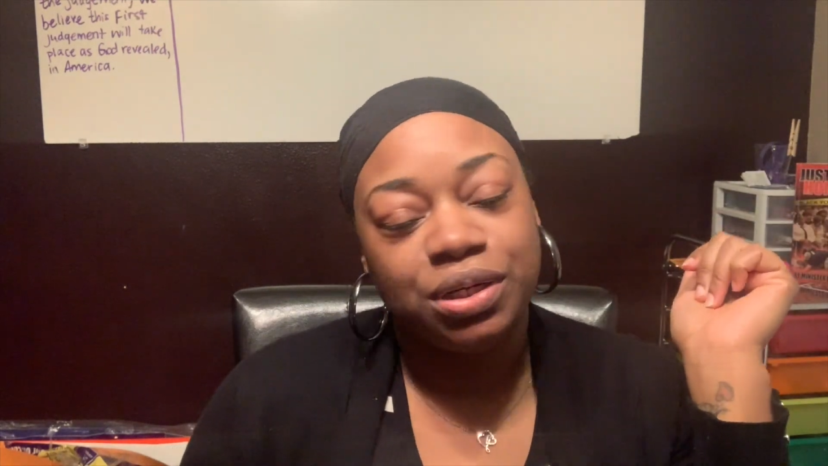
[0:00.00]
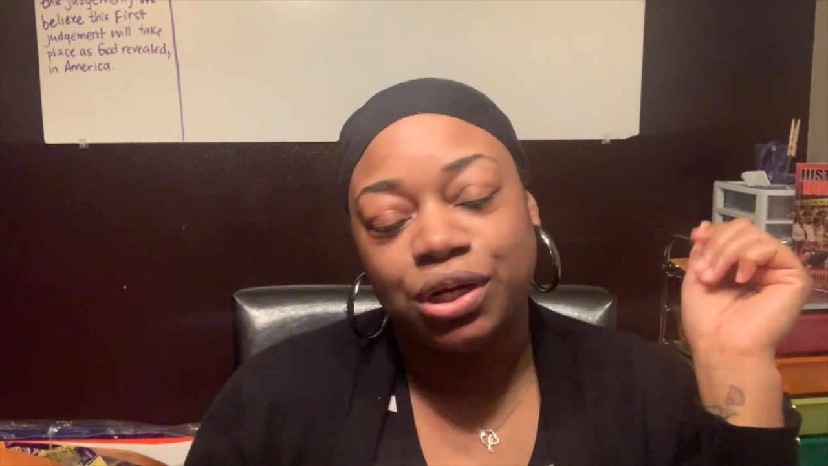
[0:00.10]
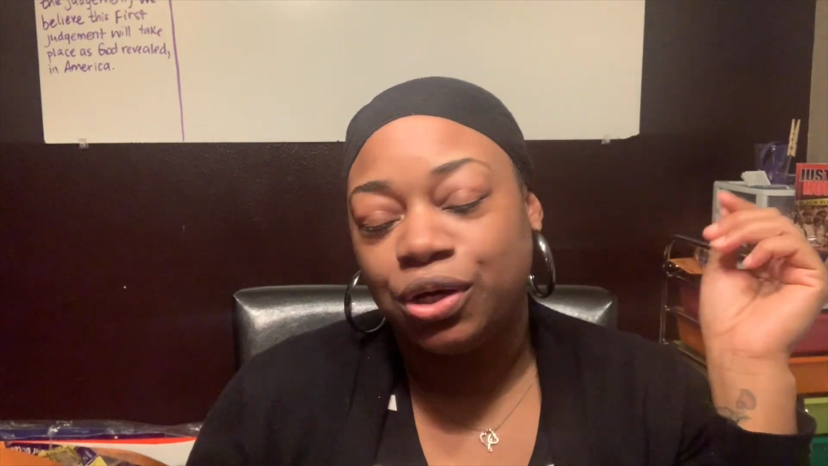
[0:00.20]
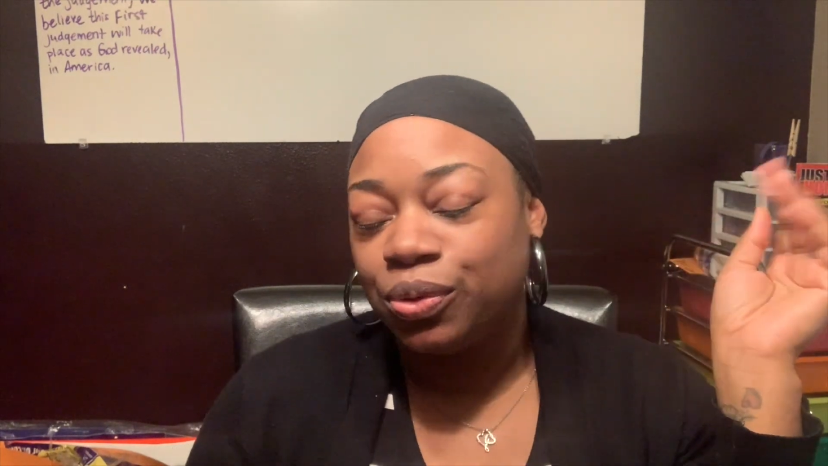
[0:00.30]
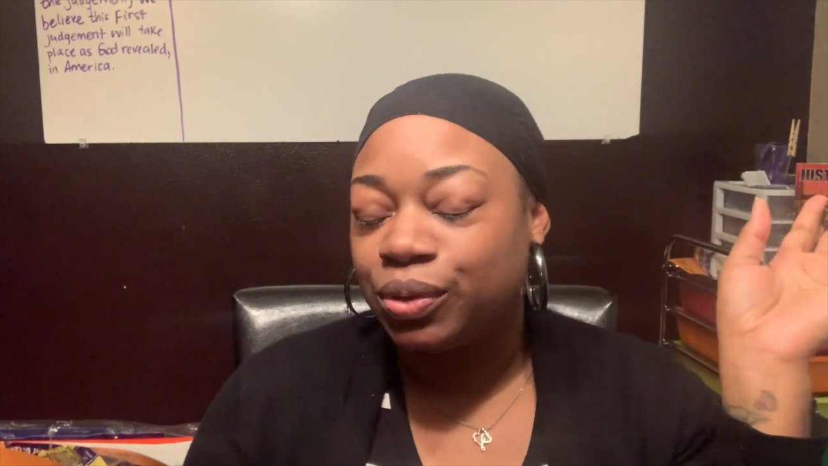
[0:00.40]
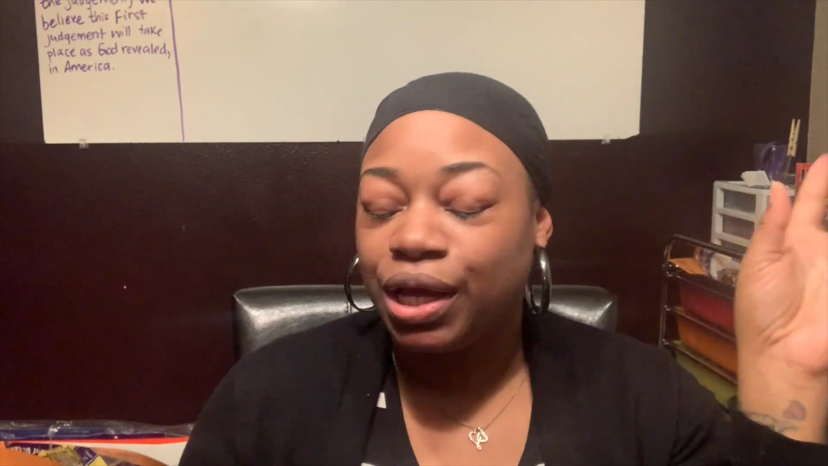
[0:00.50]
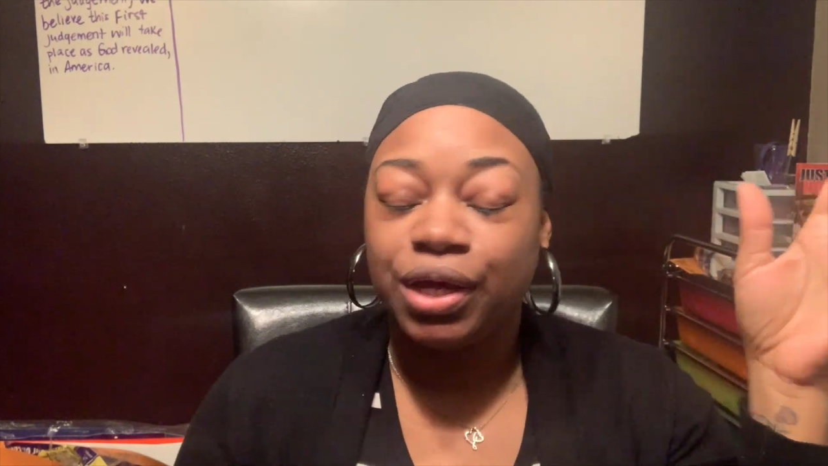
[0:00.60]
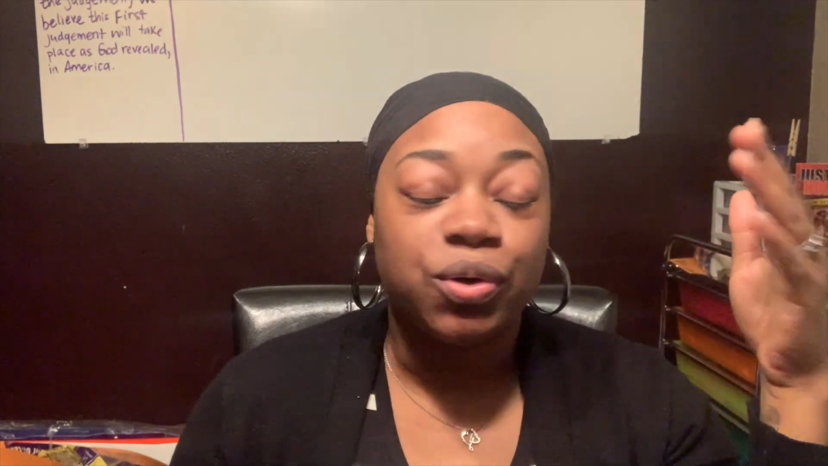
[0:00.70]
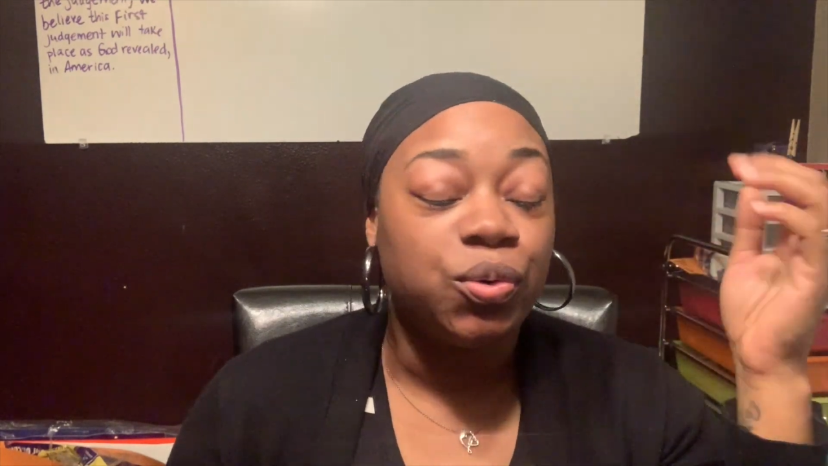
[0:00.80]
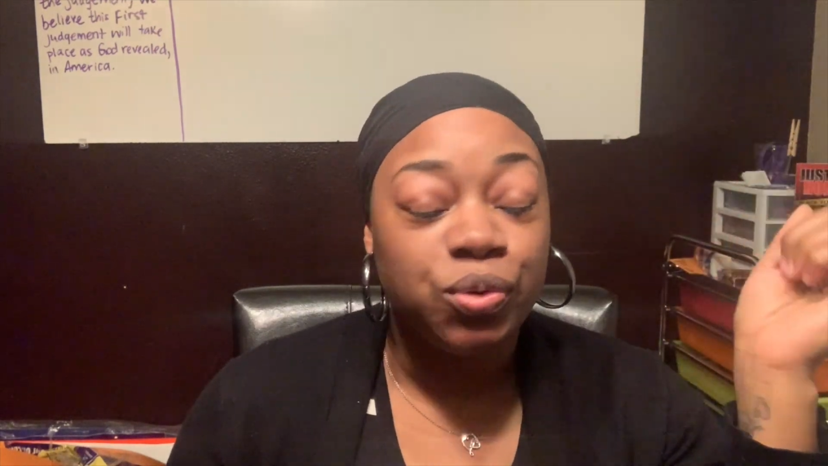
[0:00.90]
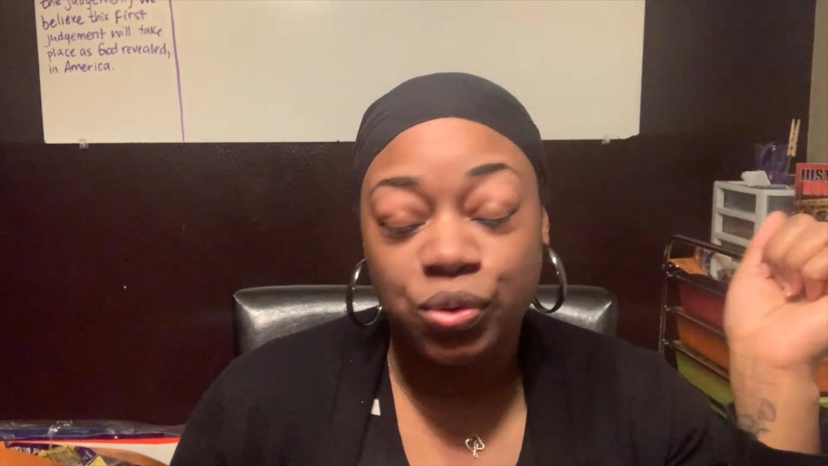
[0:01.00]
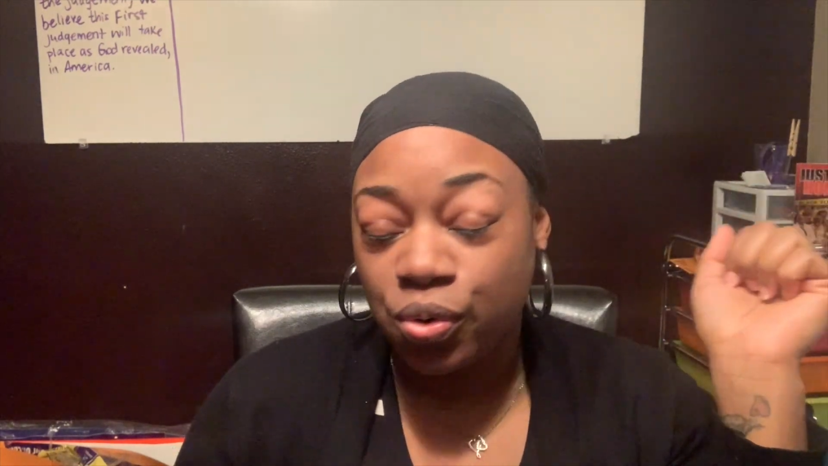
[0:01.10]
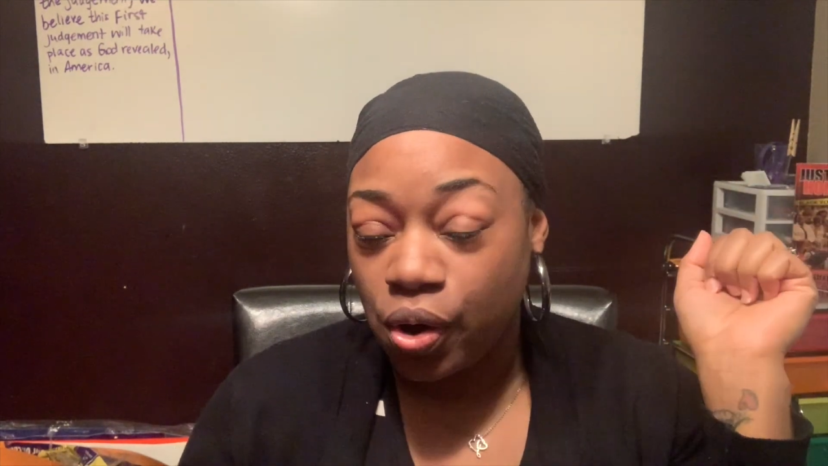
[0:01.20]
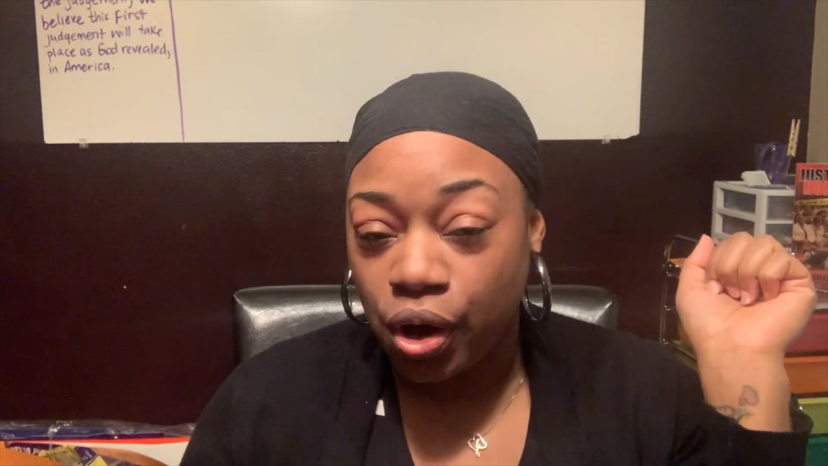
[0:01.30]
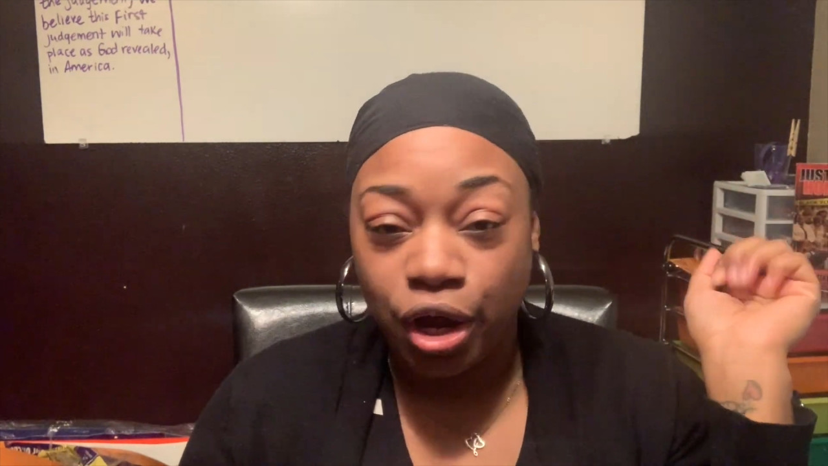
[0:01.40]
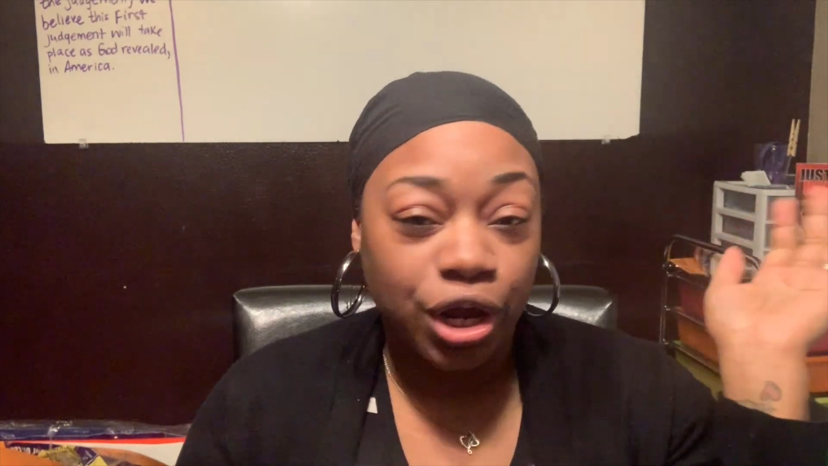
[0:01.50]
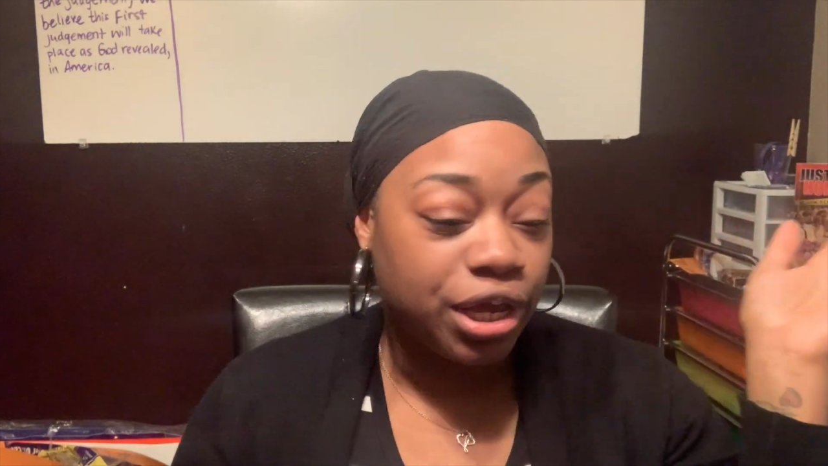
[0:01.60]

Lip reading: known like who you are